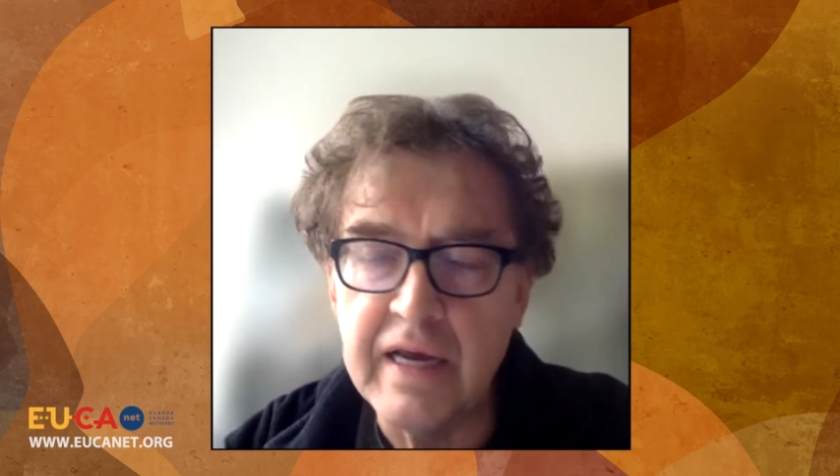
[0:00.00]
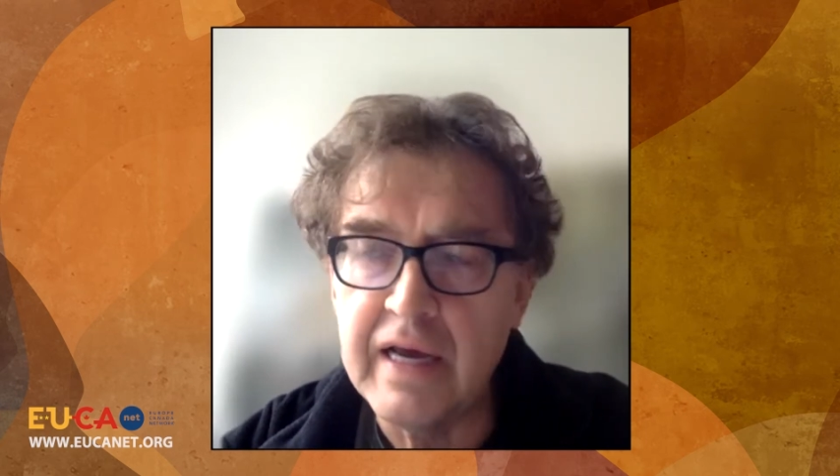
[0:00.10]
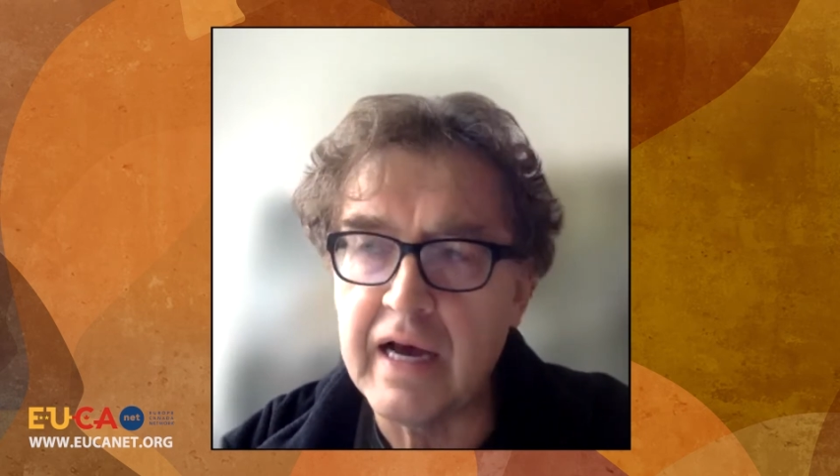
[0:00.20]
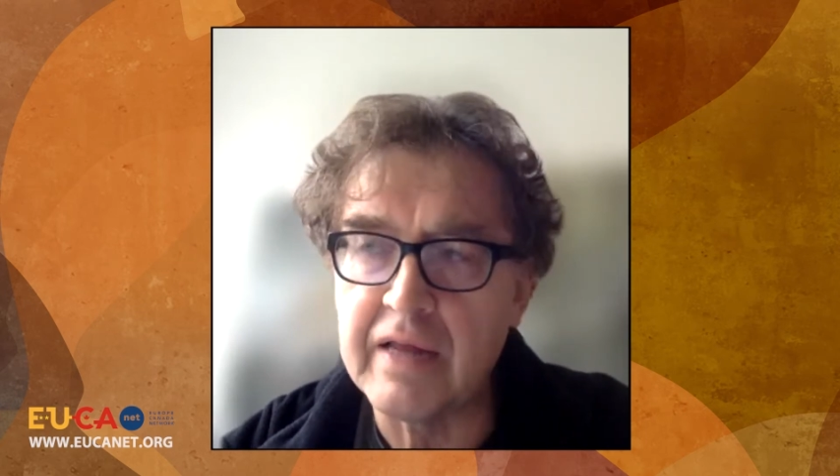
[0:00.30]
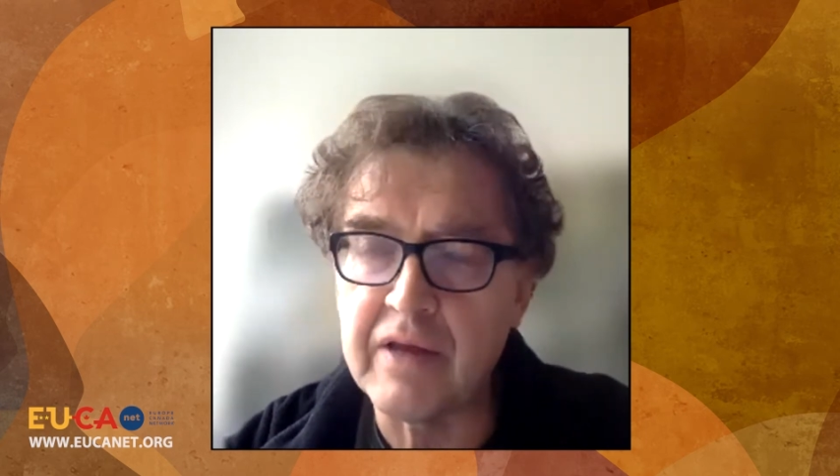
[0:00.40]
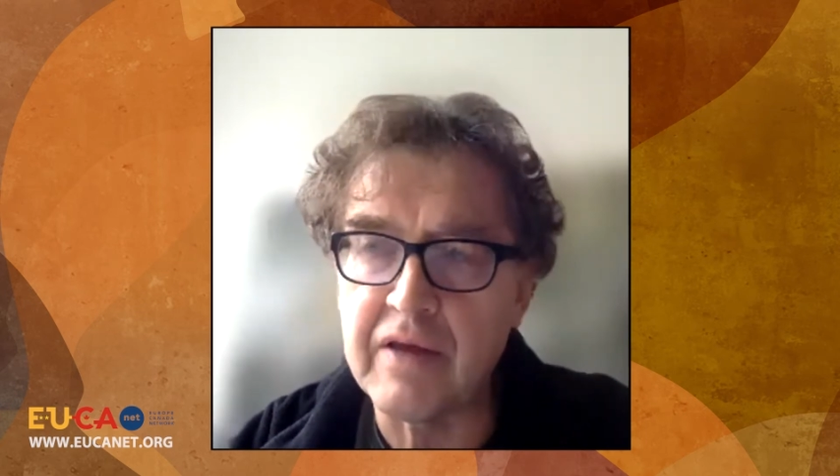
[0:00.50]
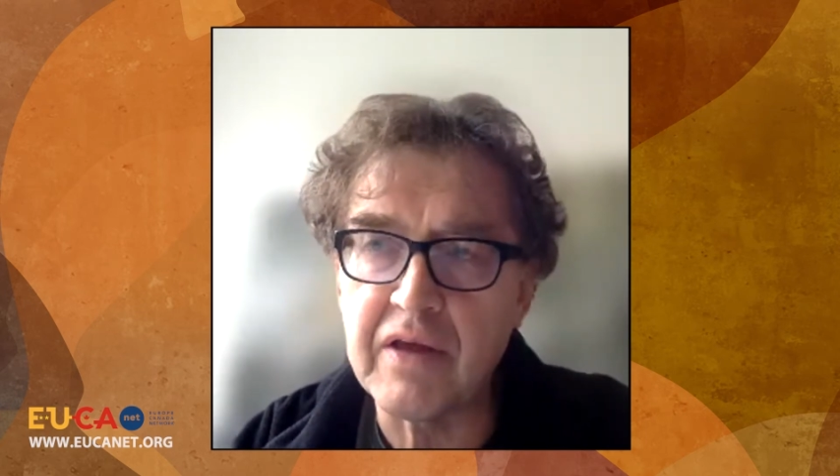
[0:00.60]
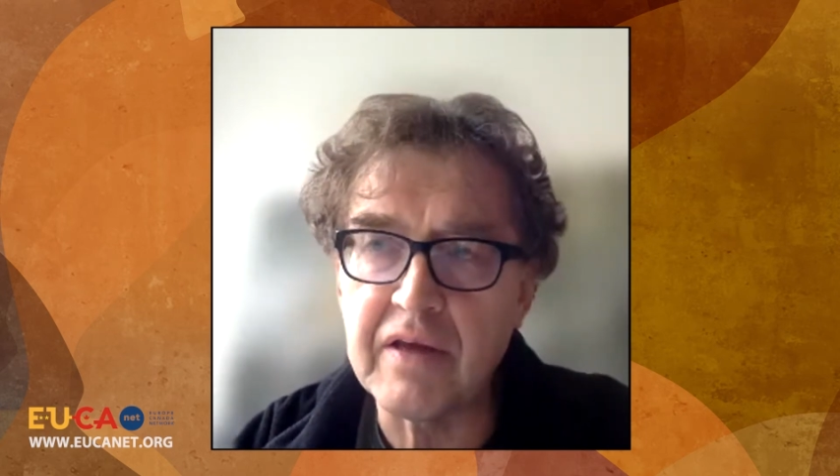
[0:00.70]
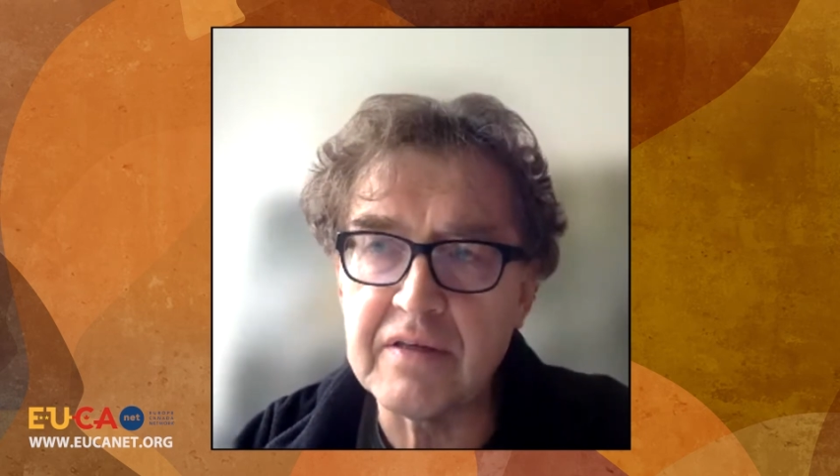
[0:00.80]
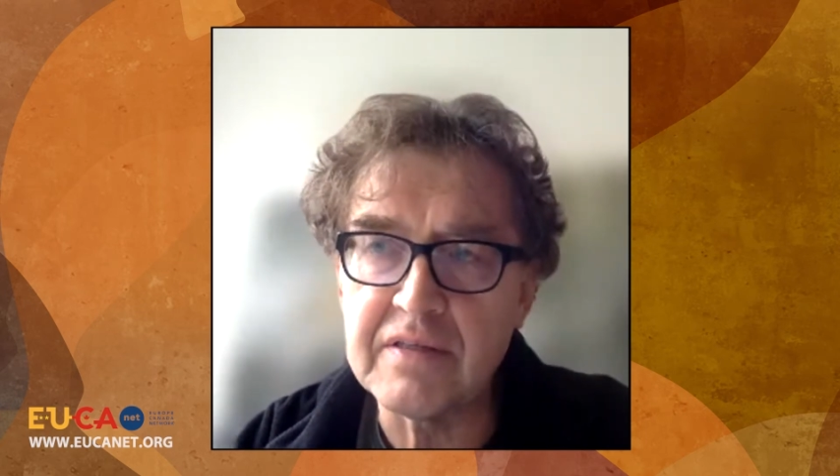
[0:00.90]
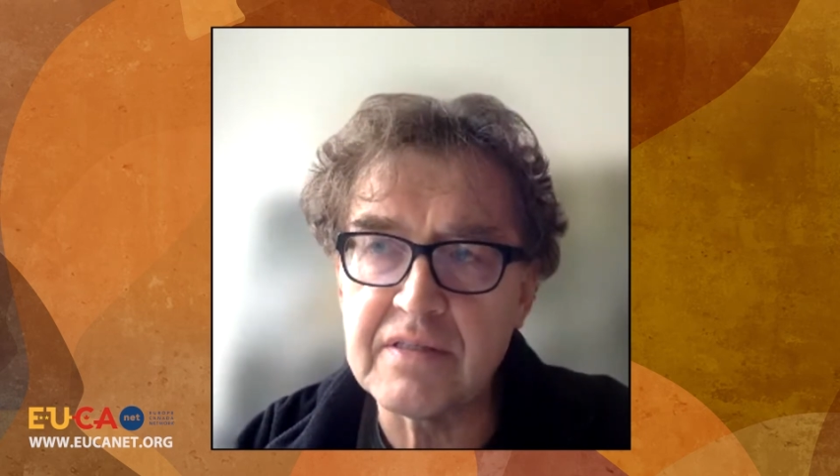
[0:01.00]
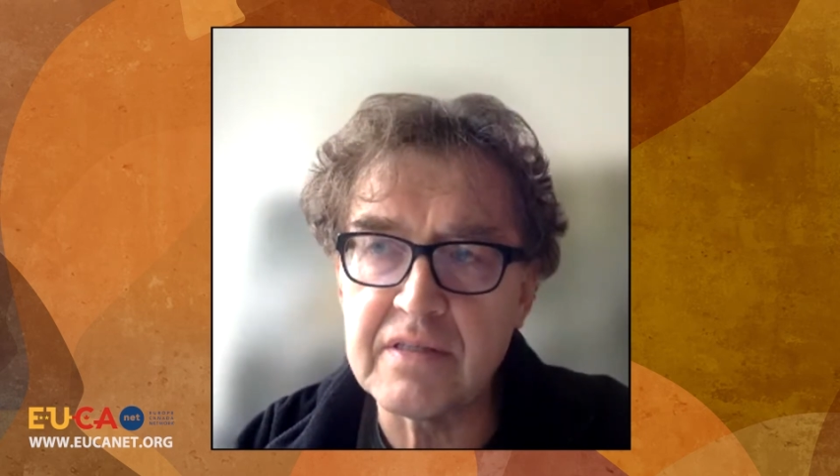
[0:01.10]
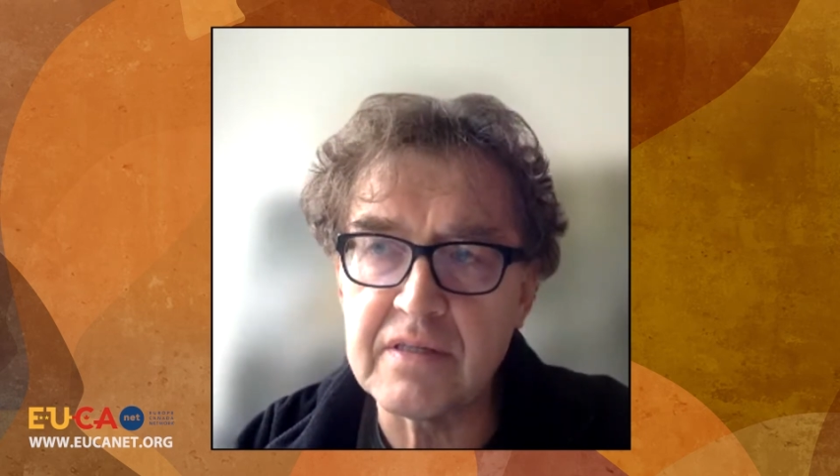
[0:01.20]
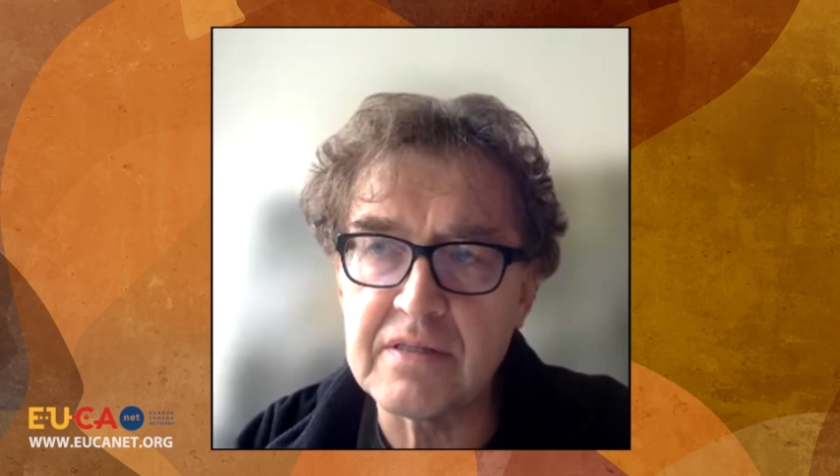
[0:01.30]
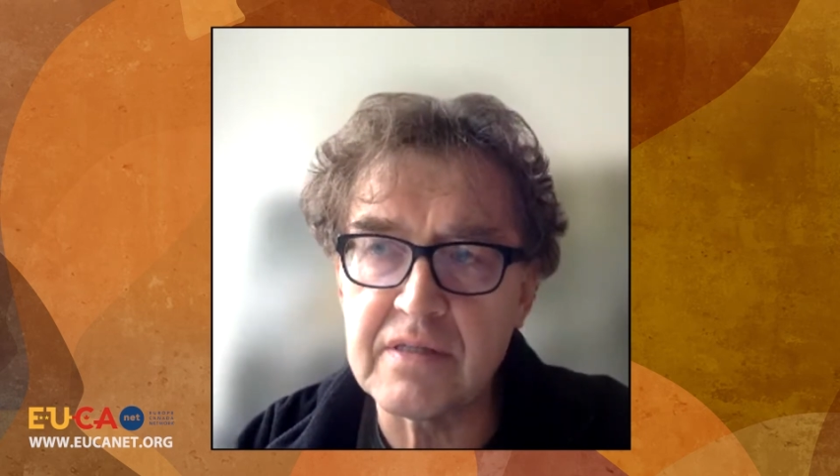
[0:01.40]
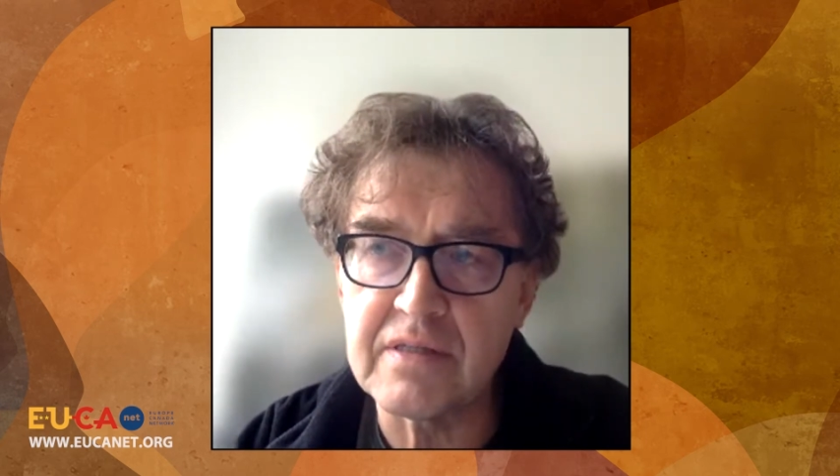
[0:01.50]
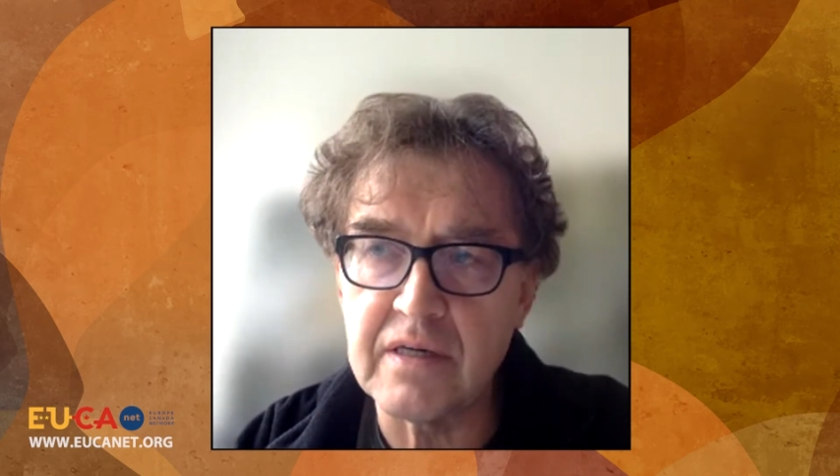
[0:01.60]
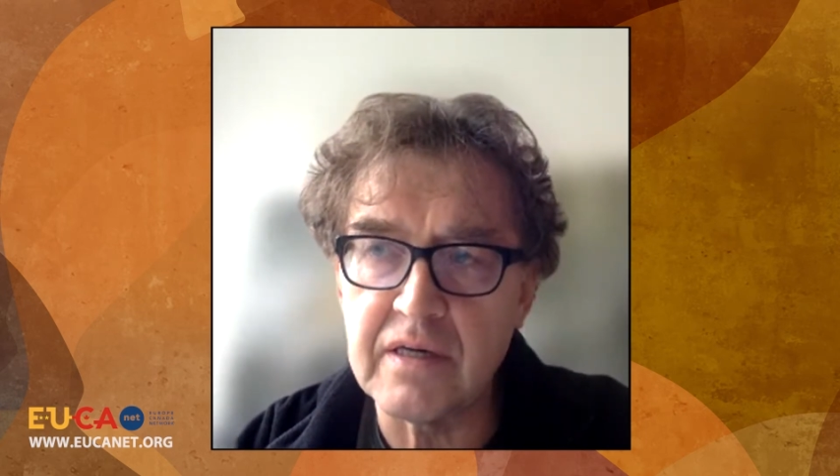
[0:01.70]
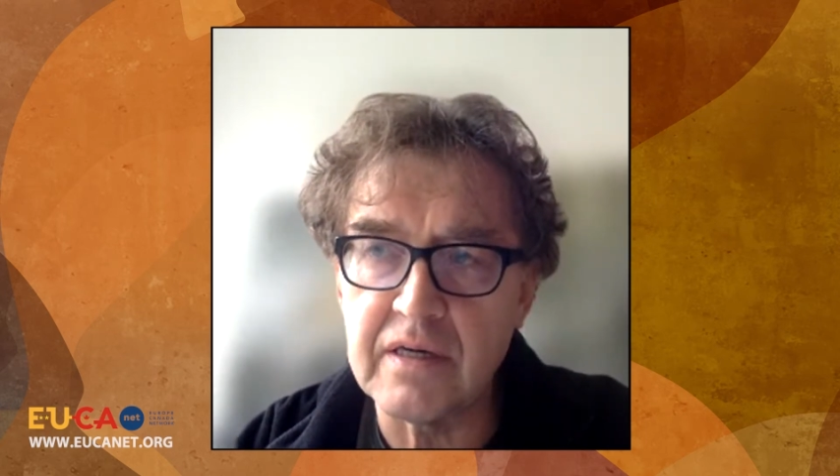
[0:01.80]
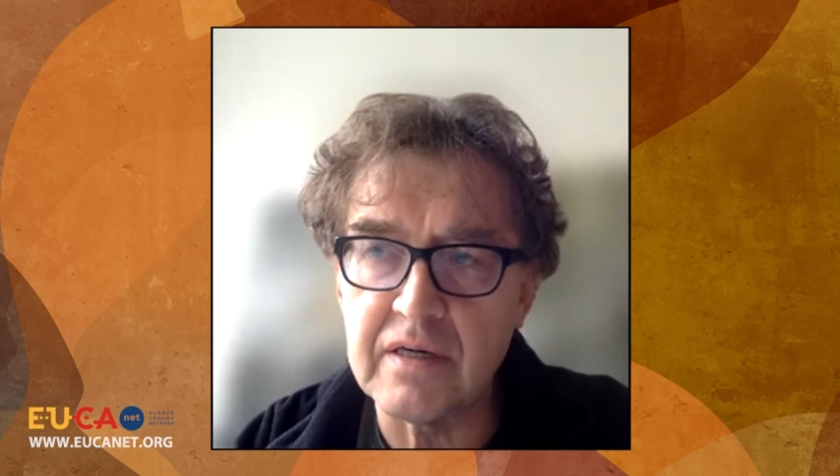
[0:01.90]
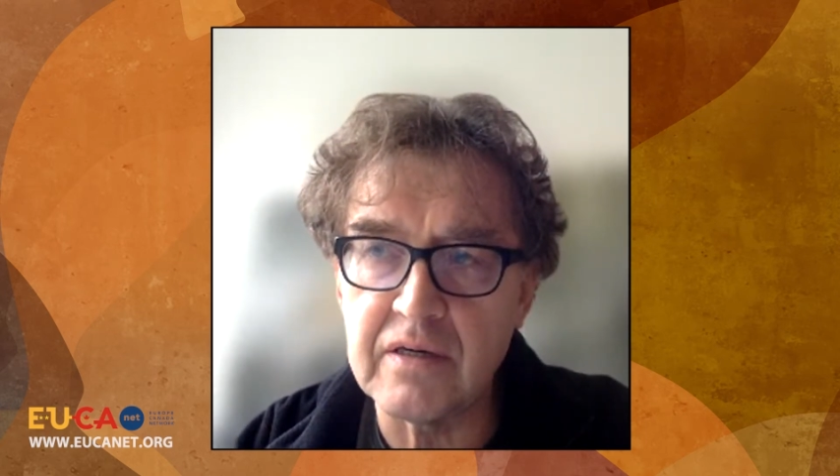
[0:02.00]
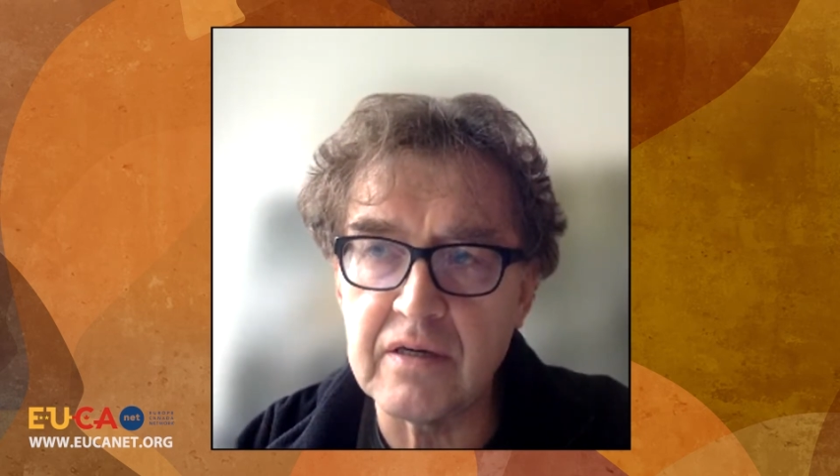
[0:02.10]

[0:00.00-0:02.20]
And I think this is a